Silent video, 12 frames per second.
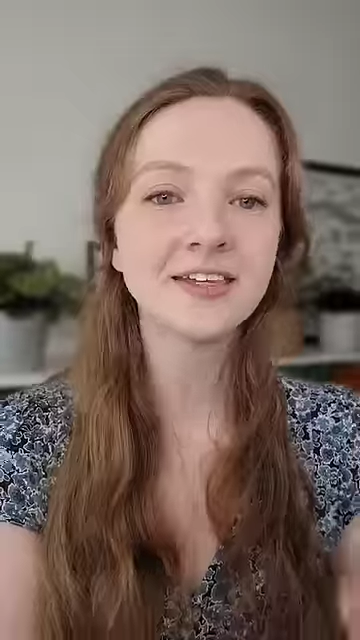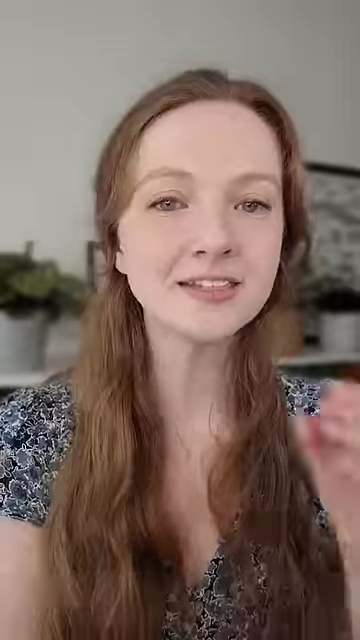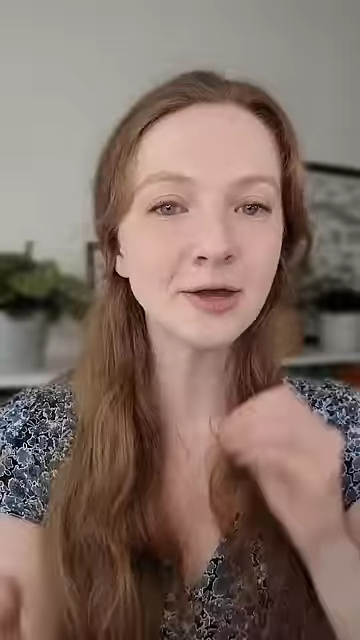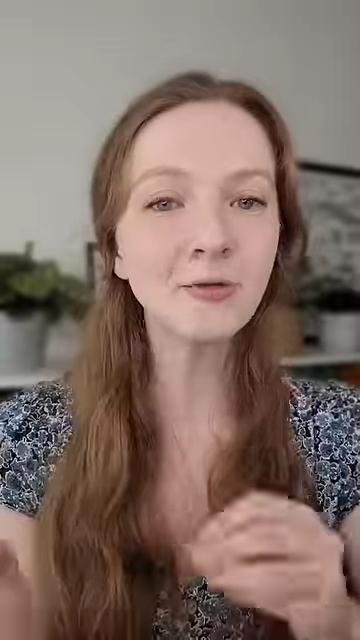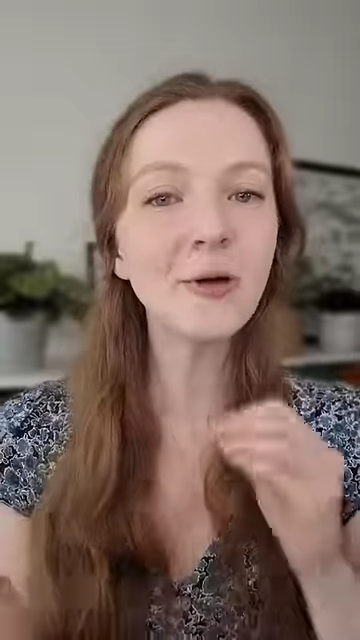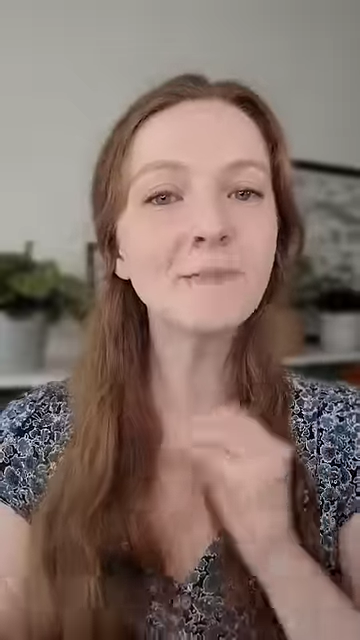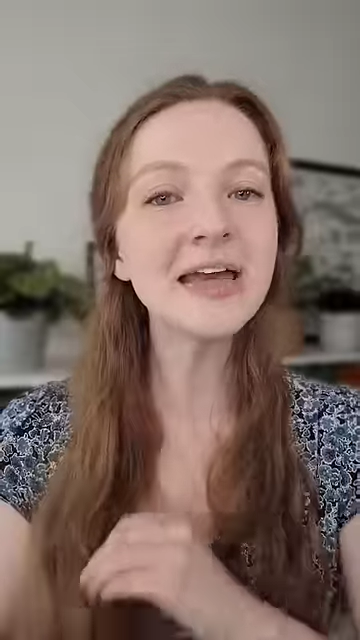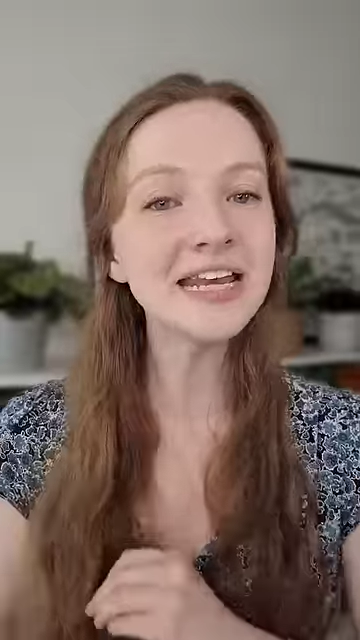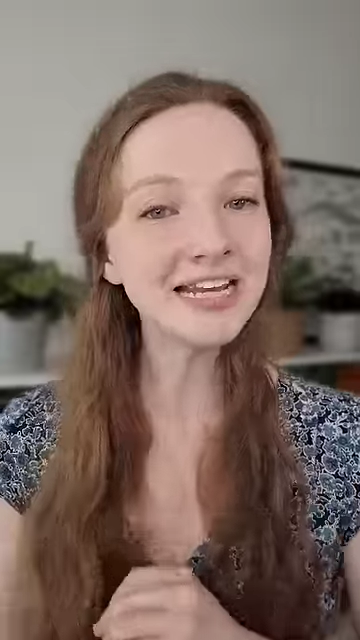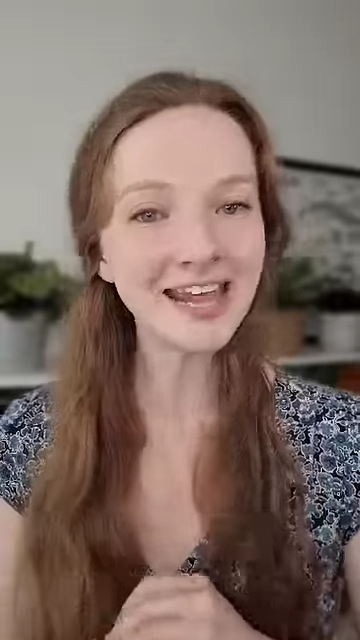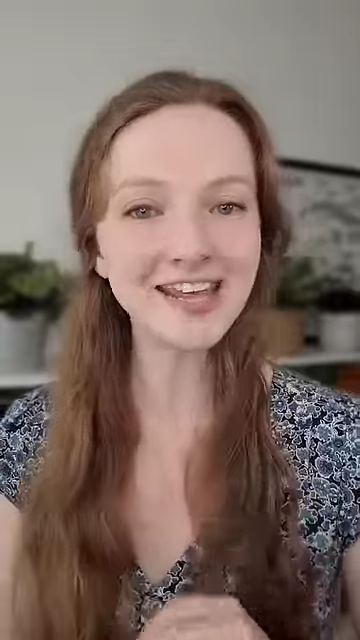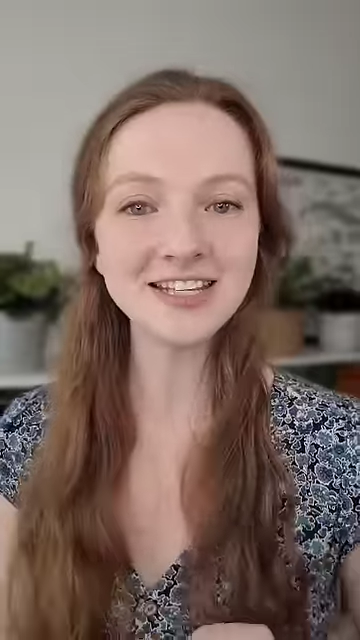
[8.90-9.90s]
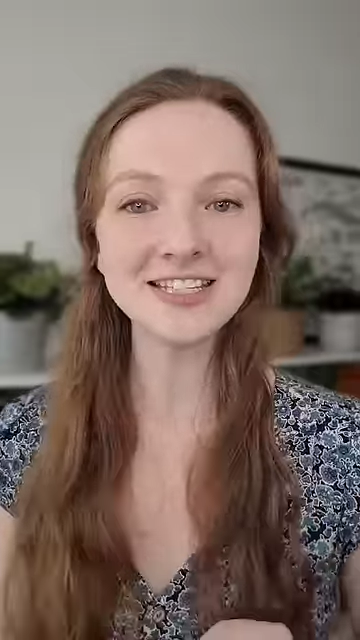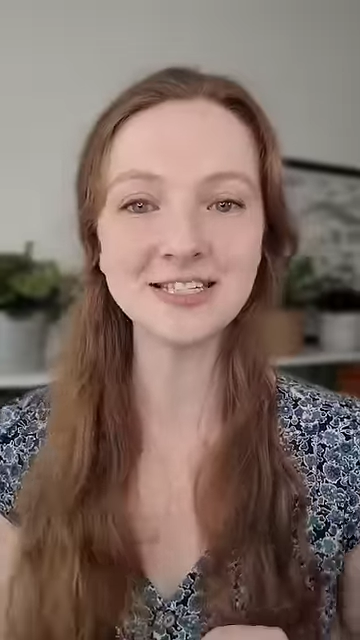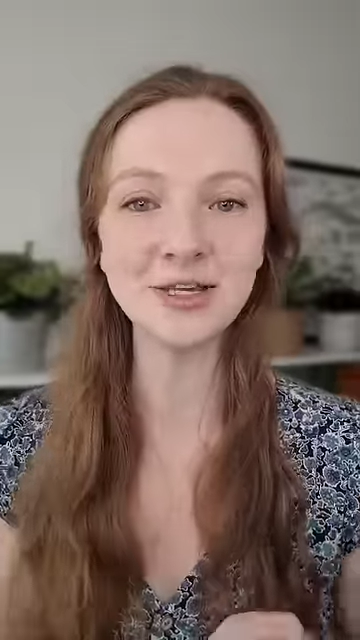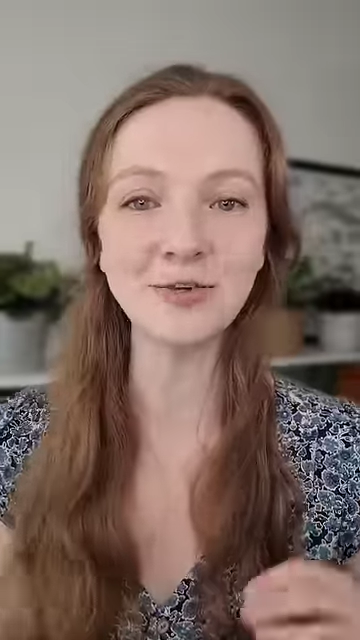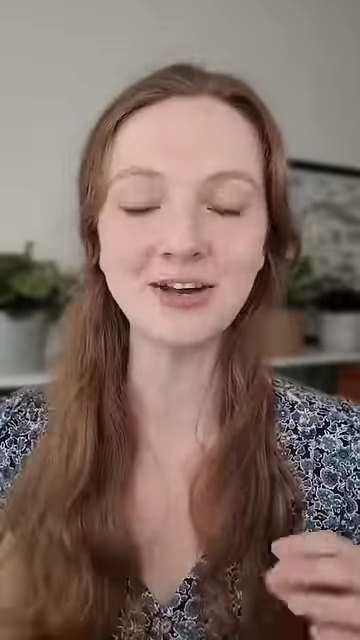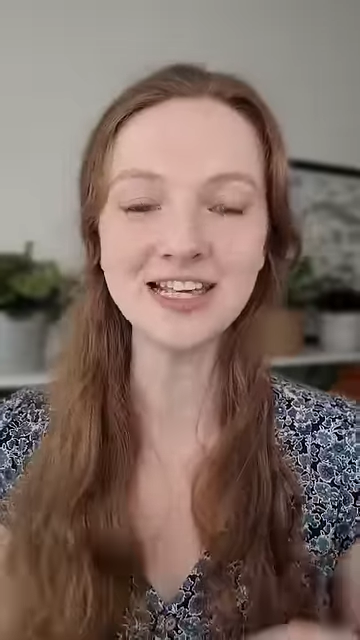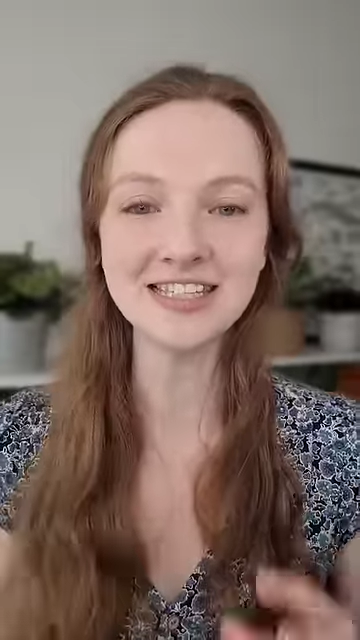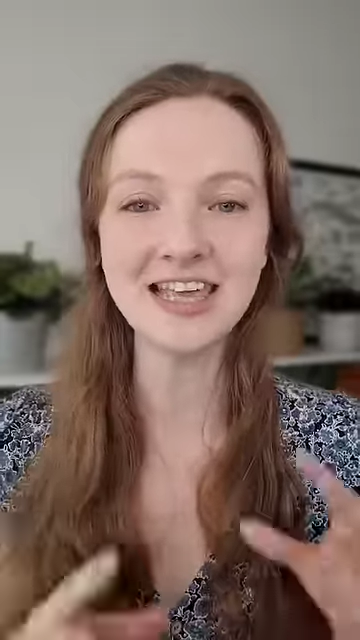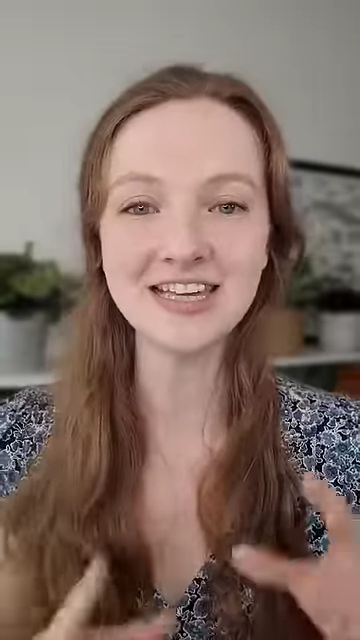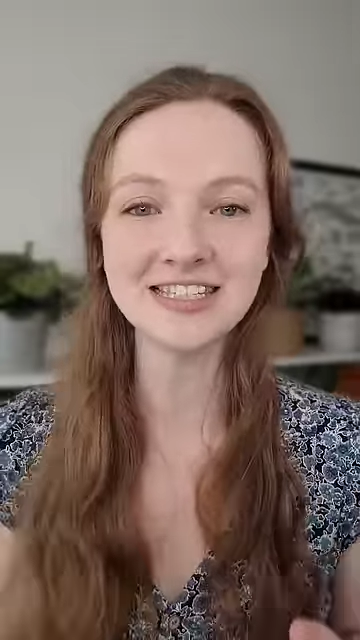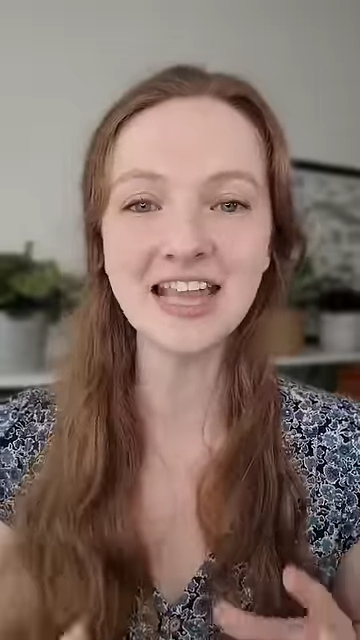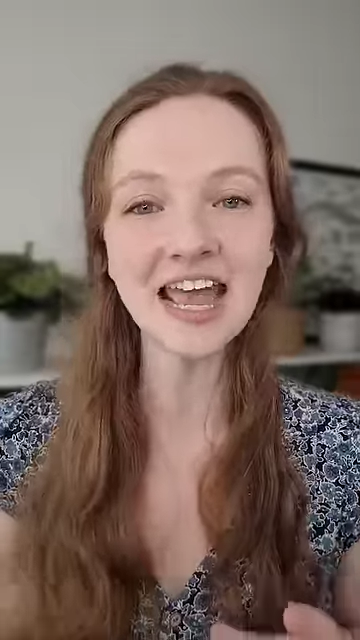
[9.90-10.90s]
So what many learners do is
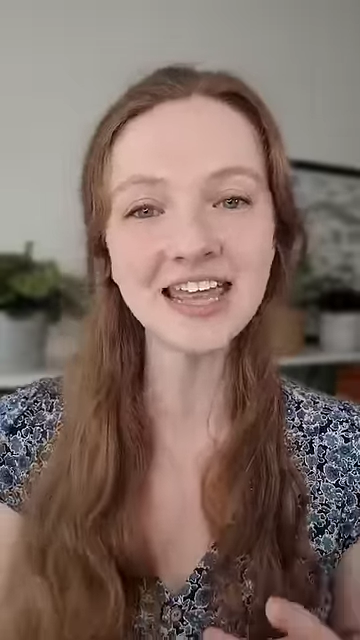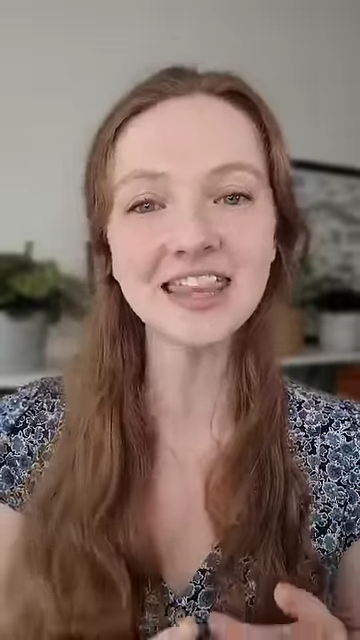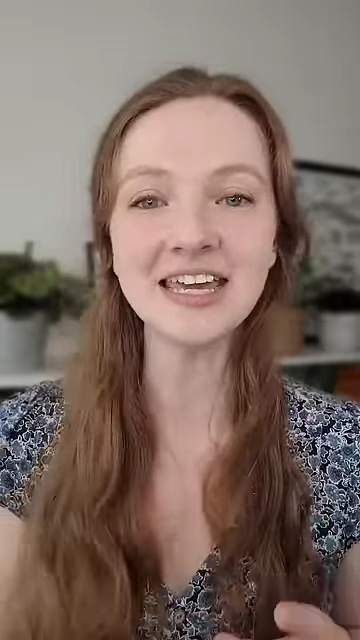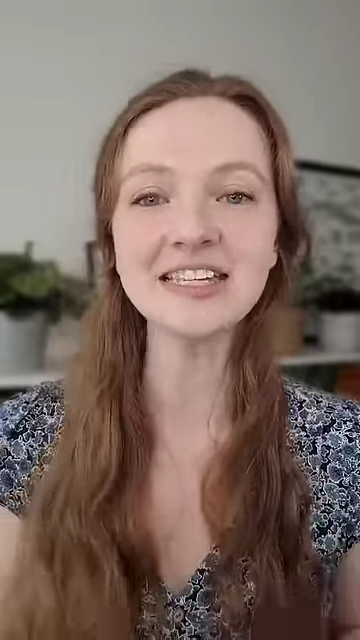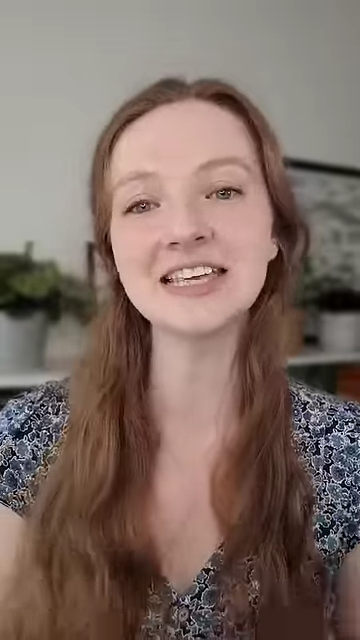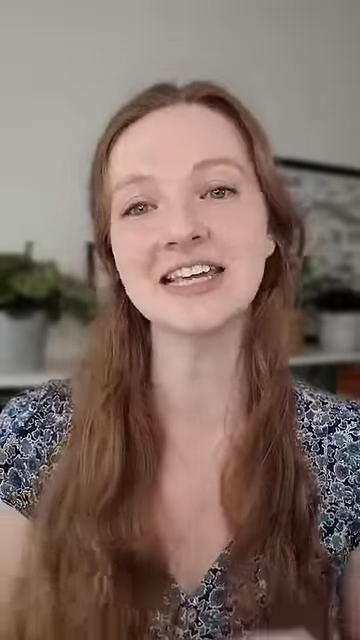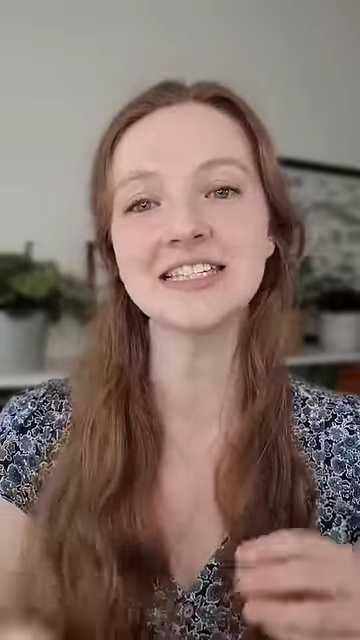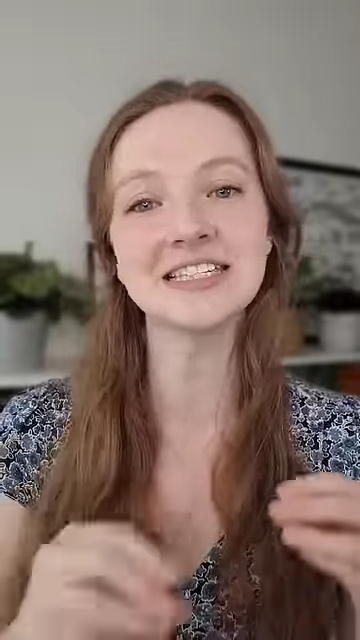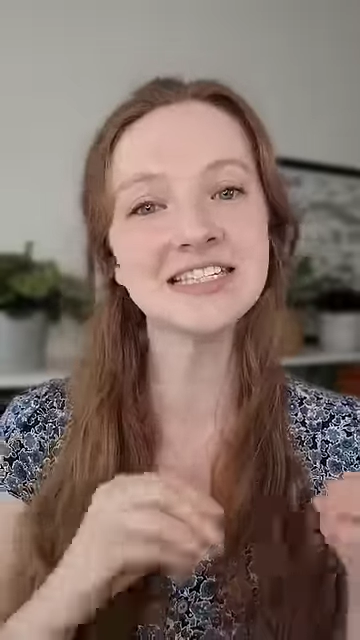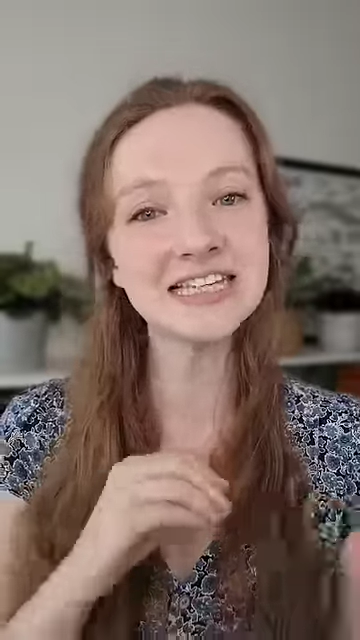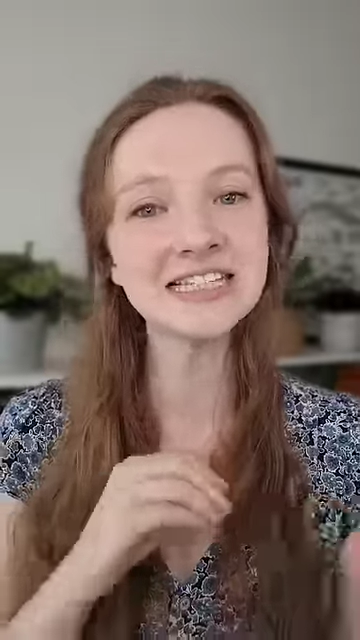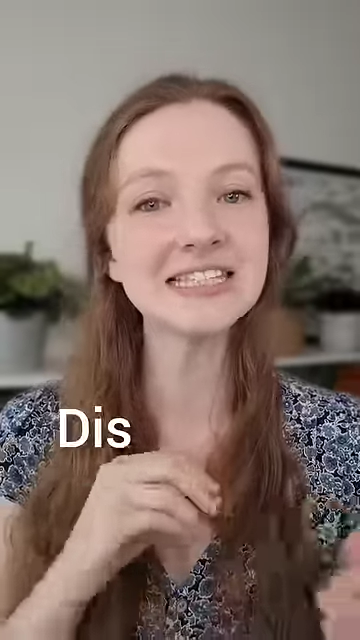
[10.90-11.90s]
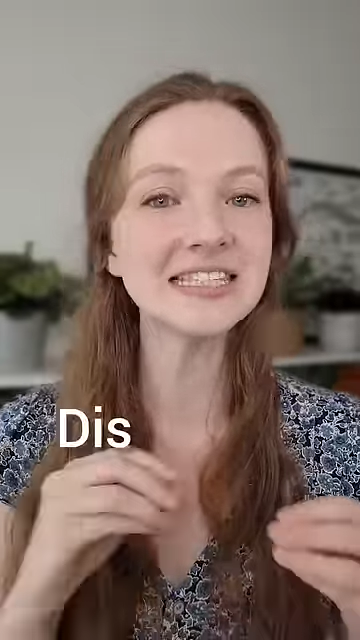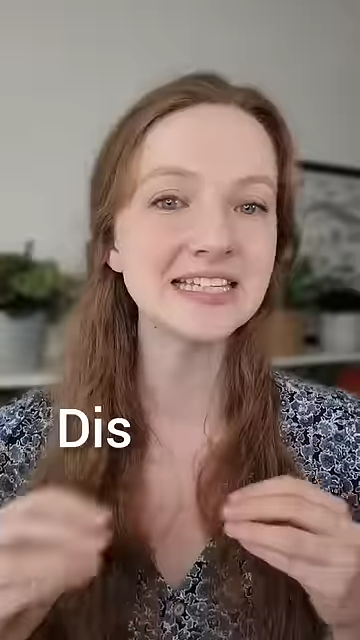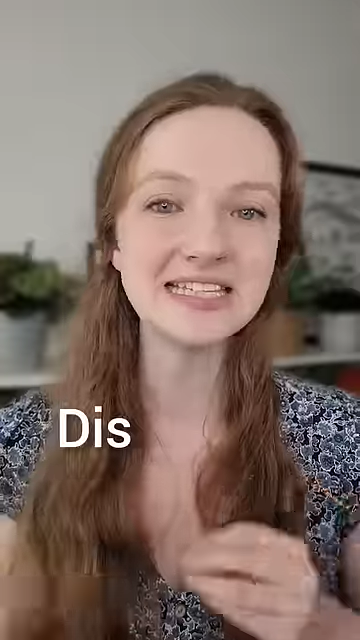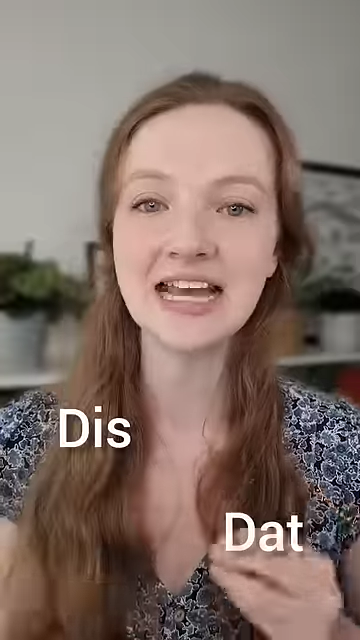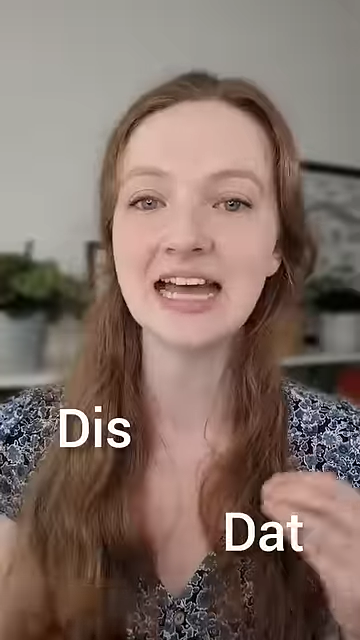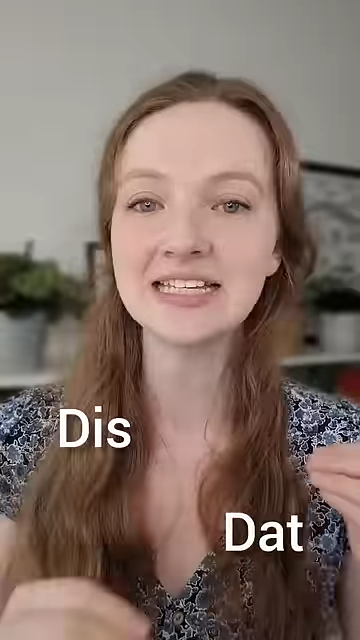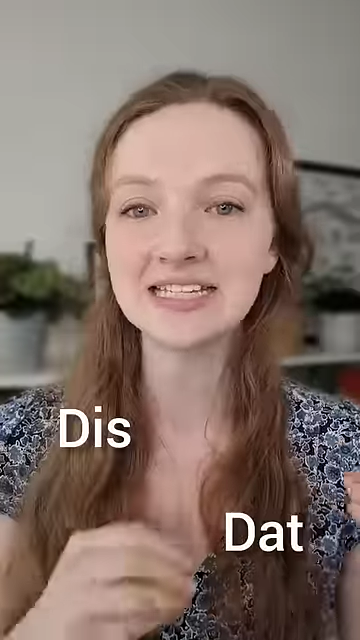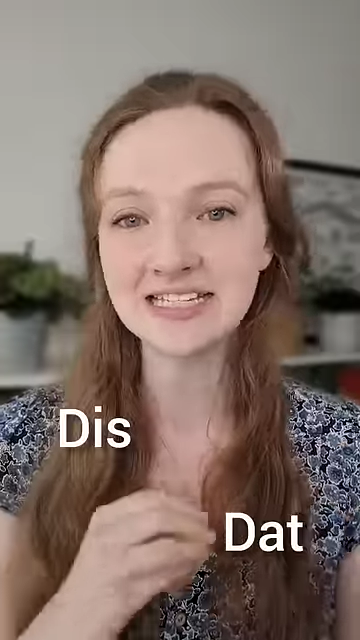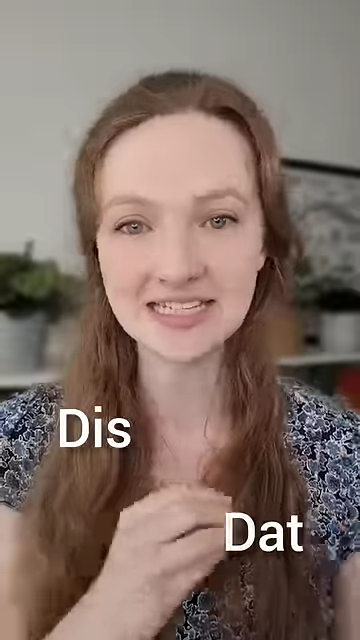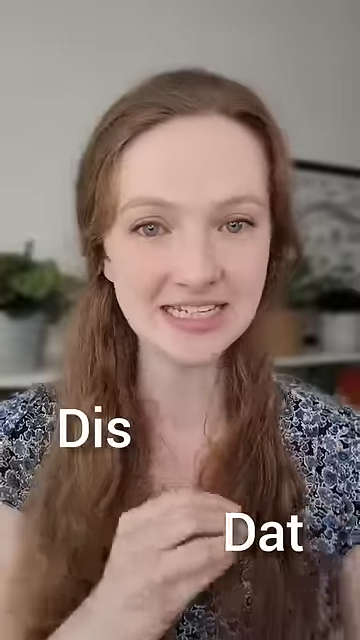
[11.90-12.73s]
they say these as dis, dat,